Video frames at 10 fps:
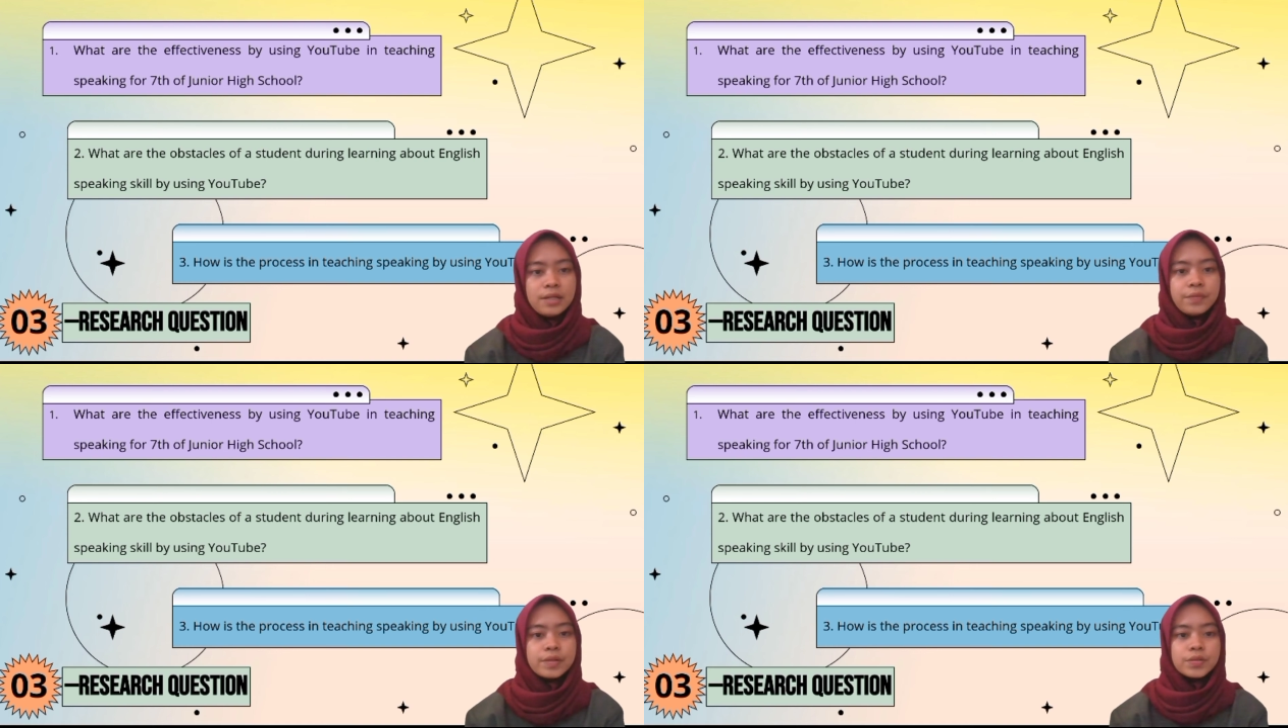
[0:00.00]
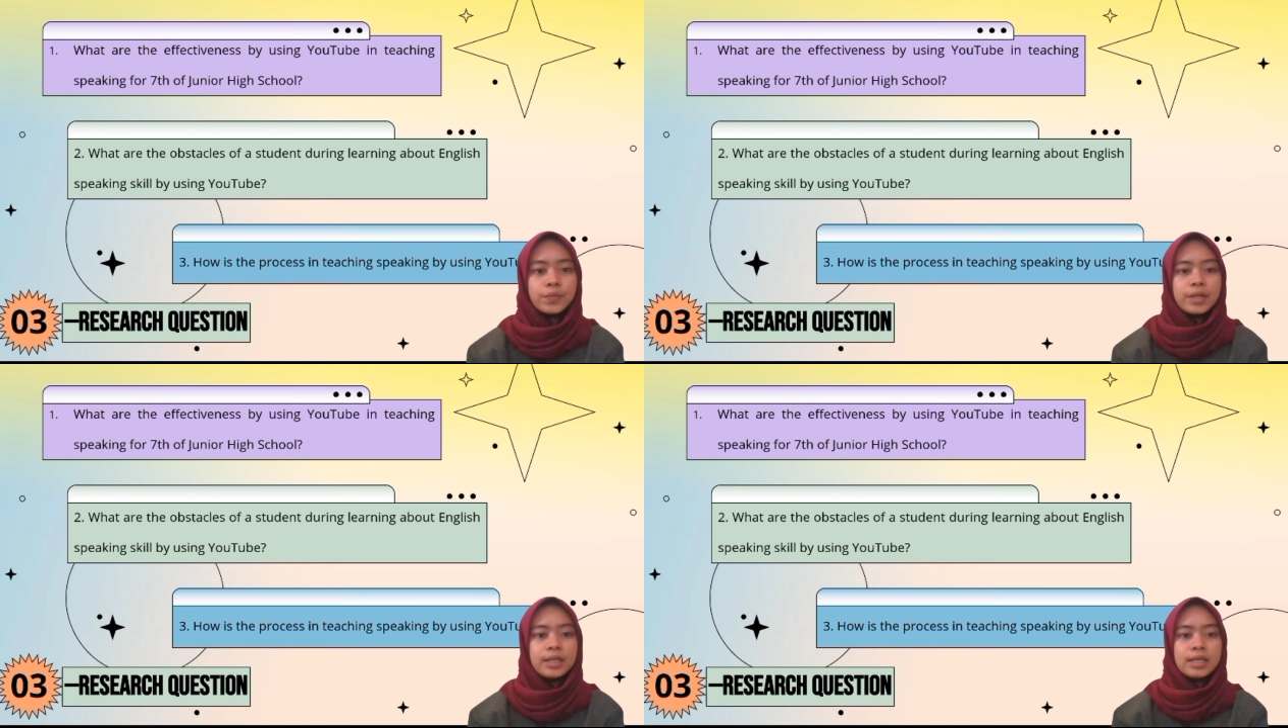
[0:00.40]
The first
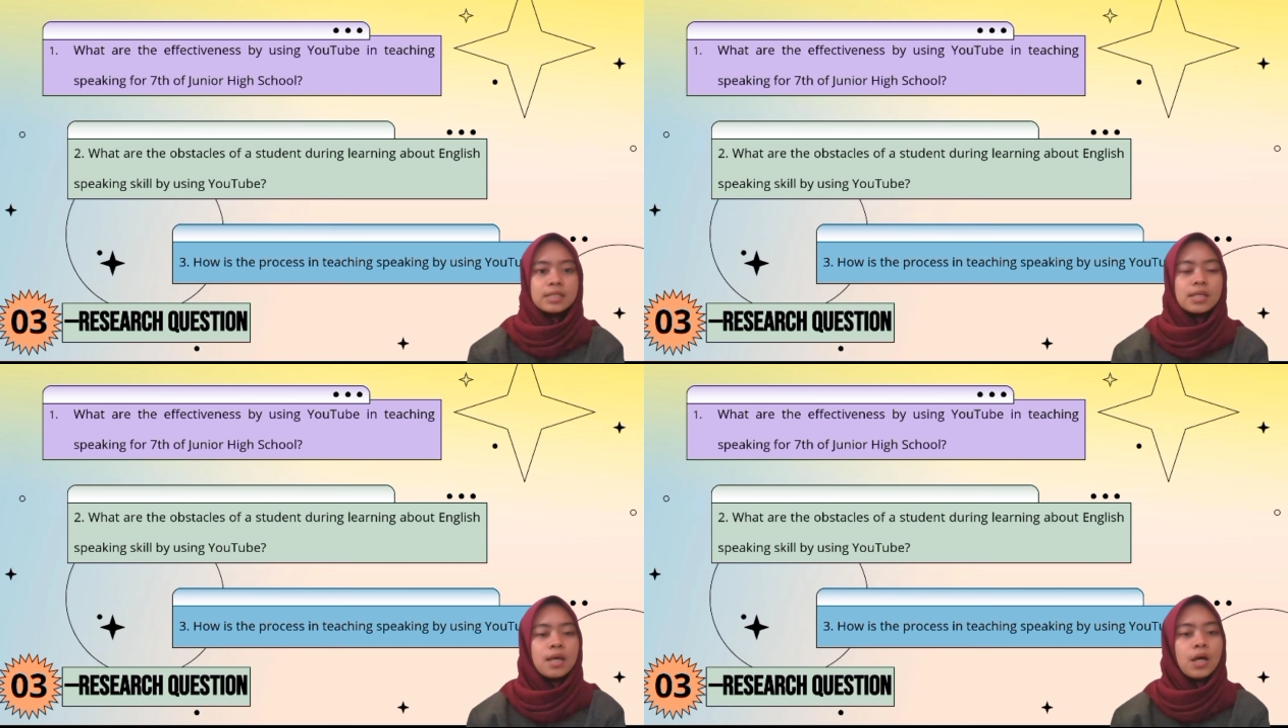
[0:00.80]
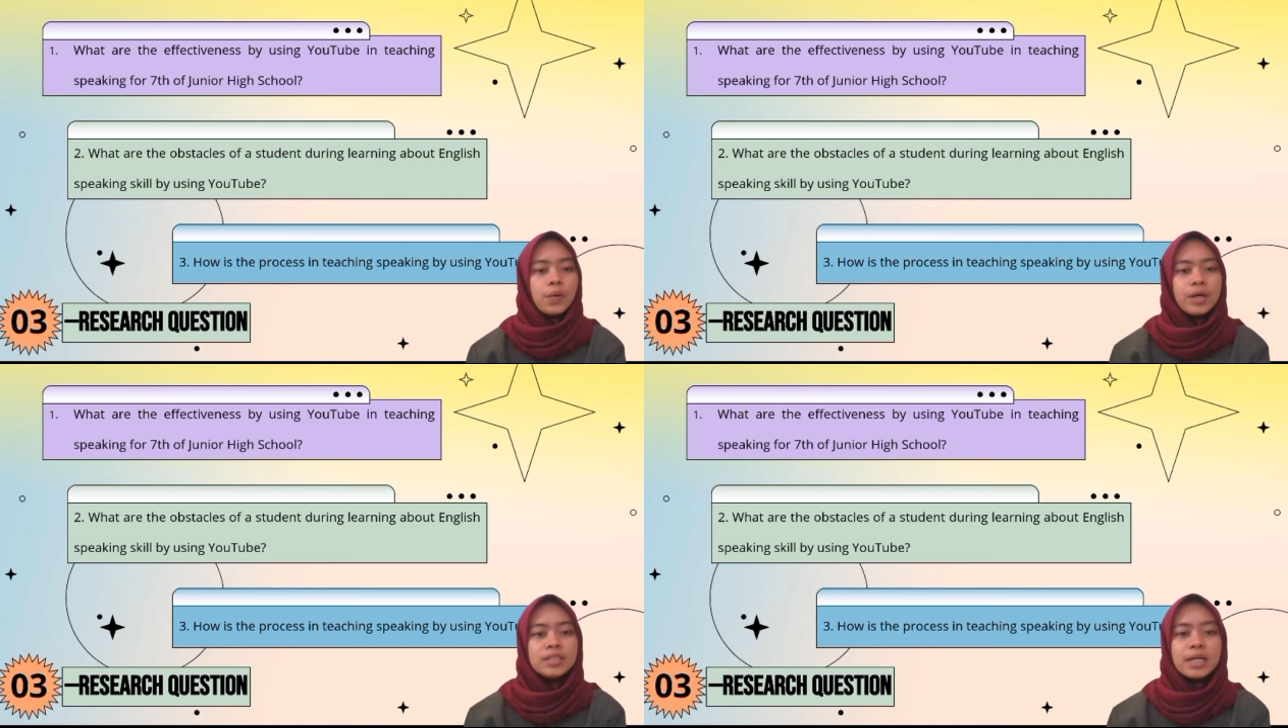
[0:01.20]
one is,
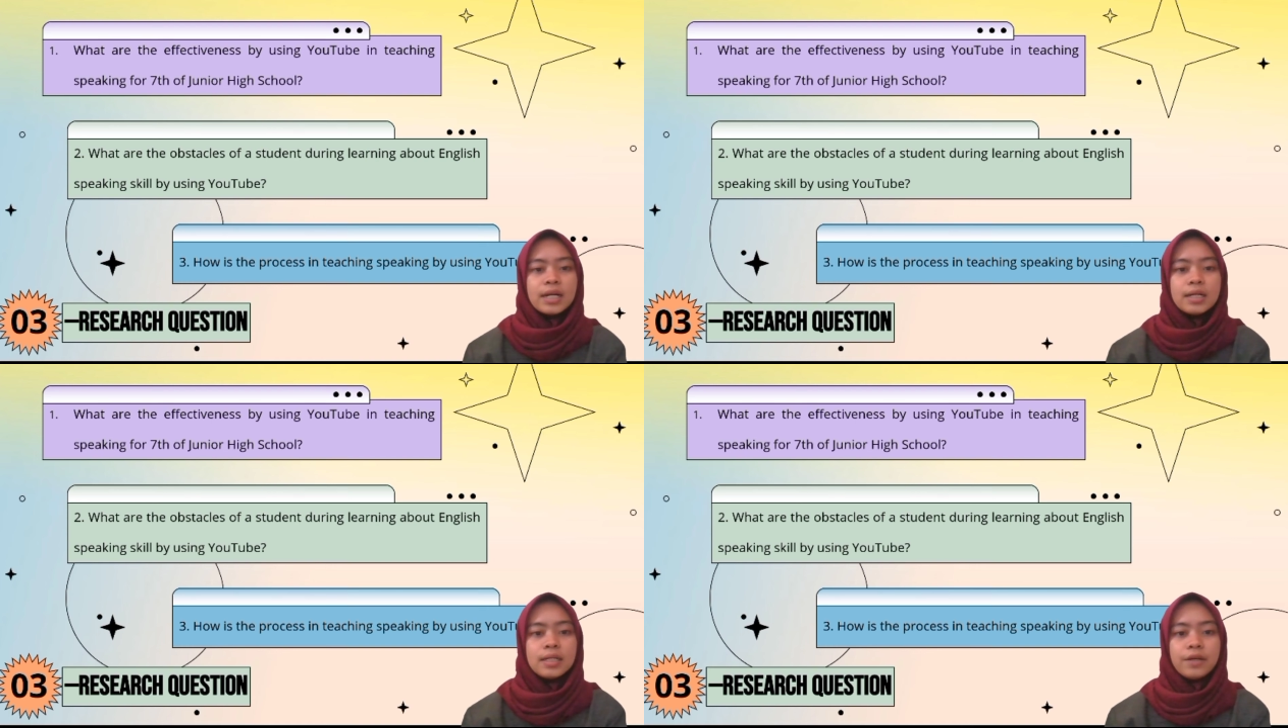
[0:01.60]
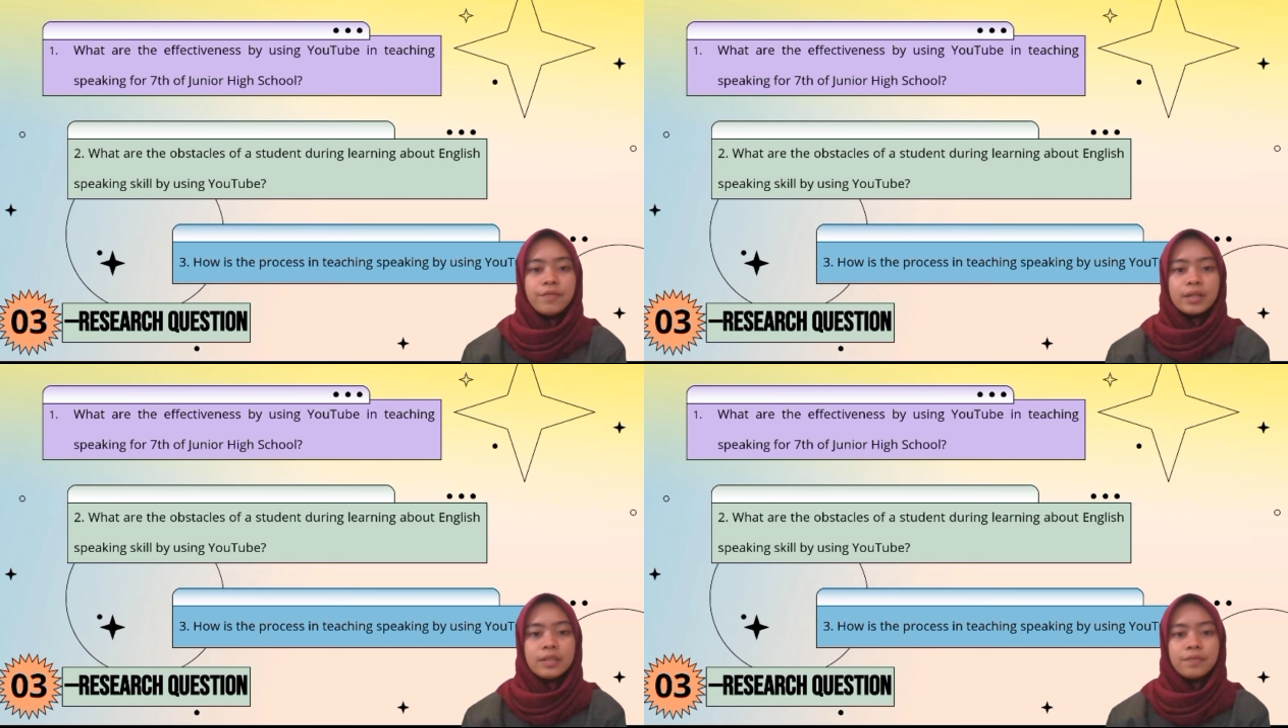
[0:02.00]
what are the
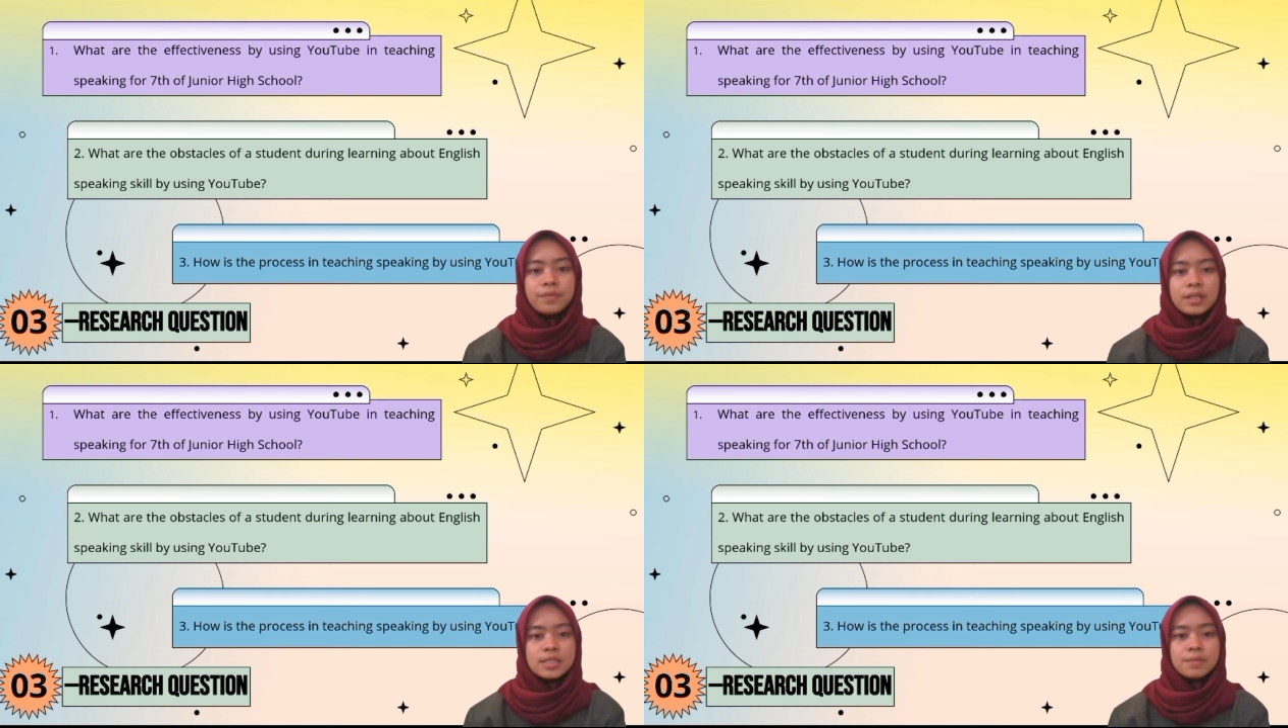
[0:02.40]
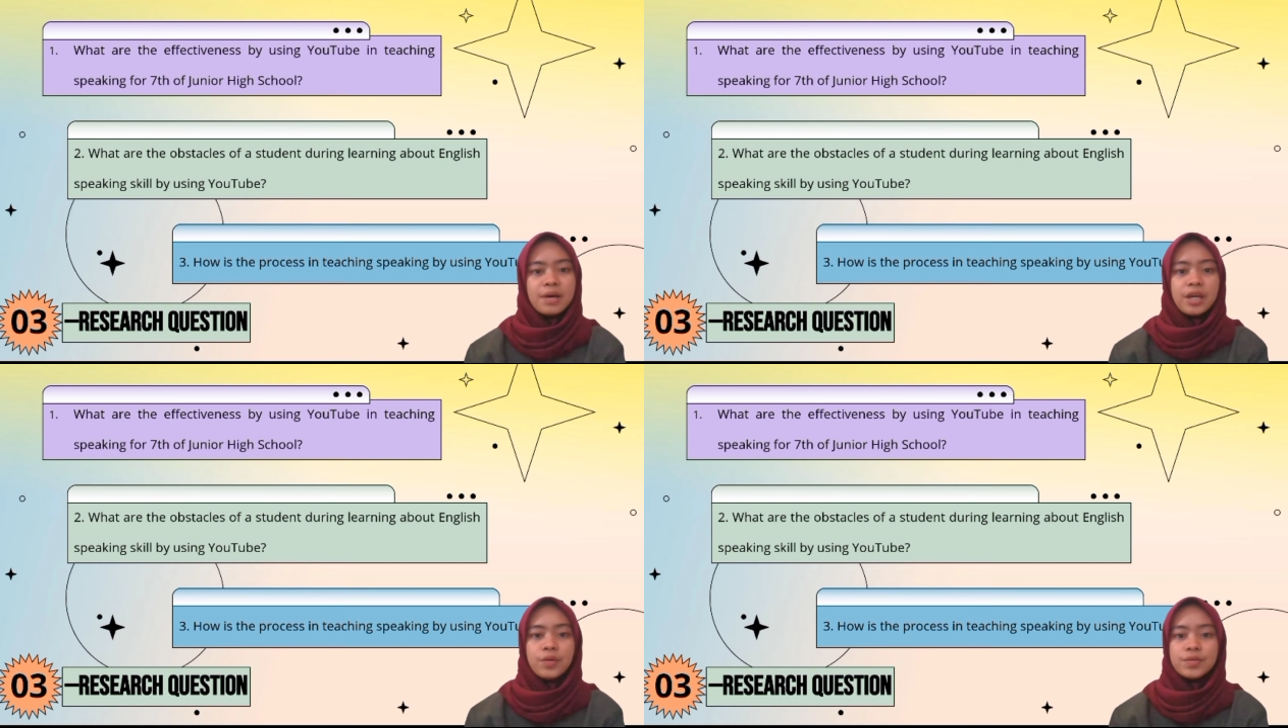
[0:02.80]
effectiveness
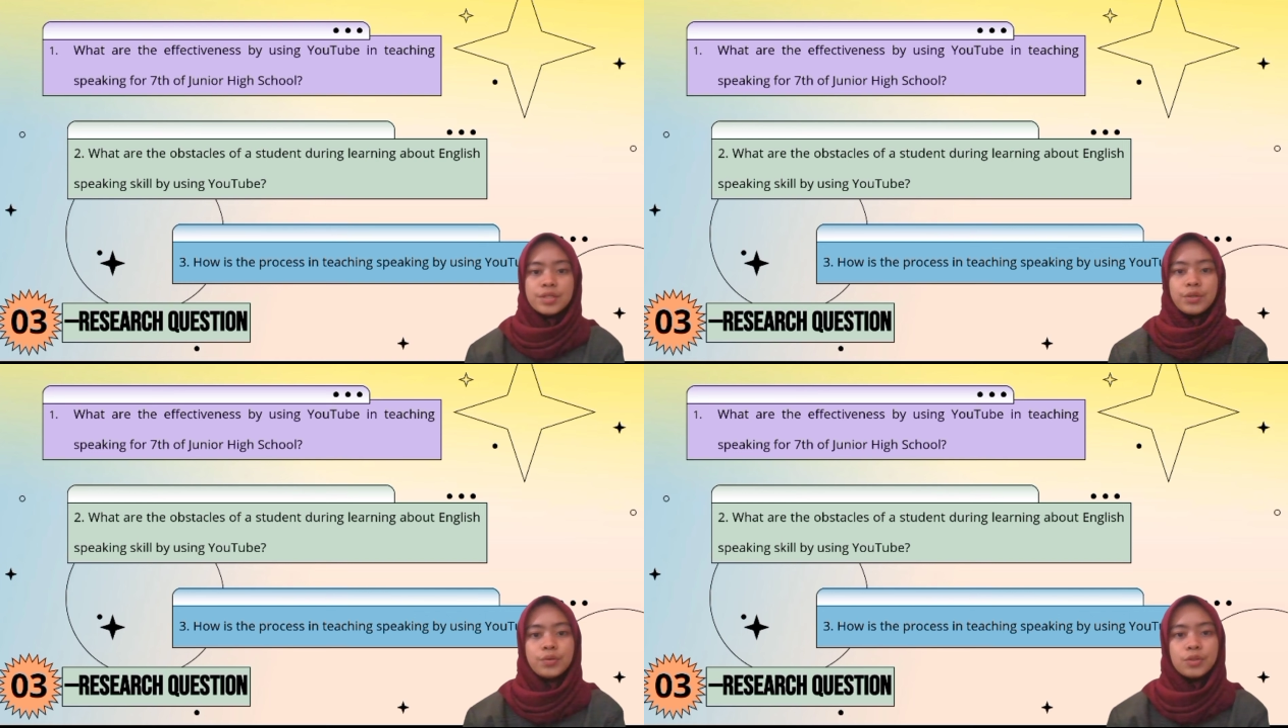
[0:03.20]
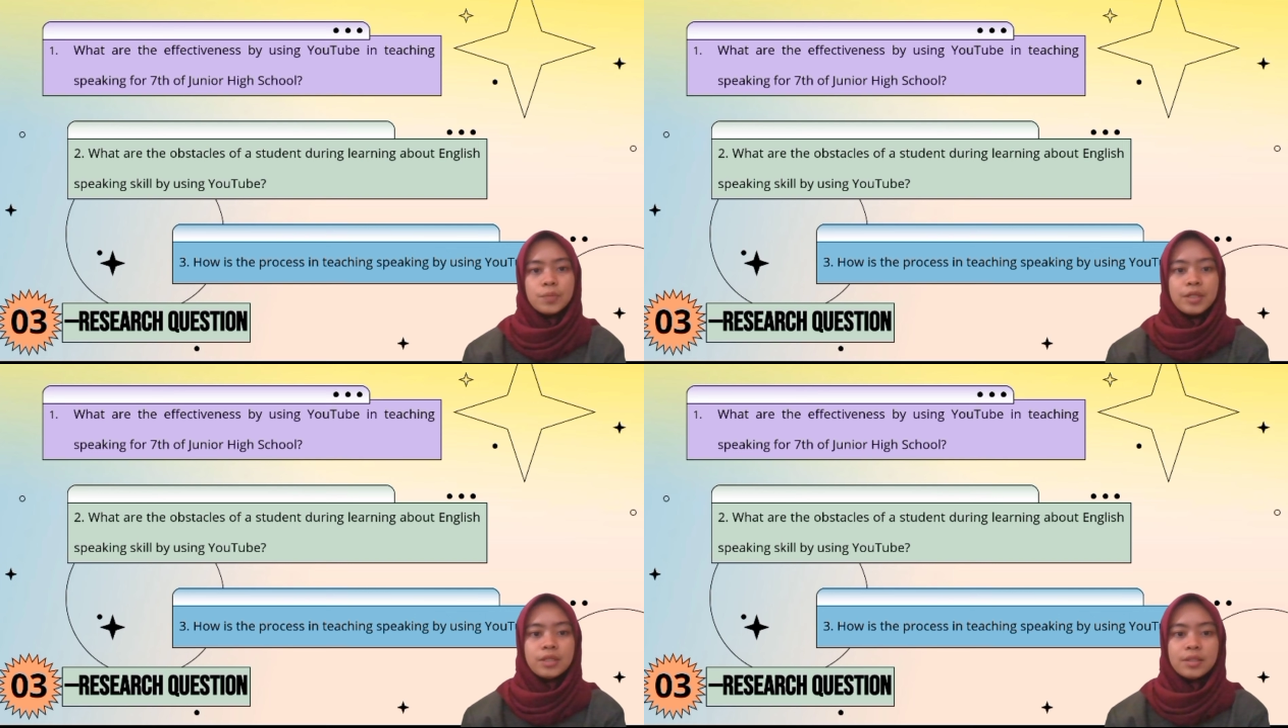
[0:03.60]
by using YouTube in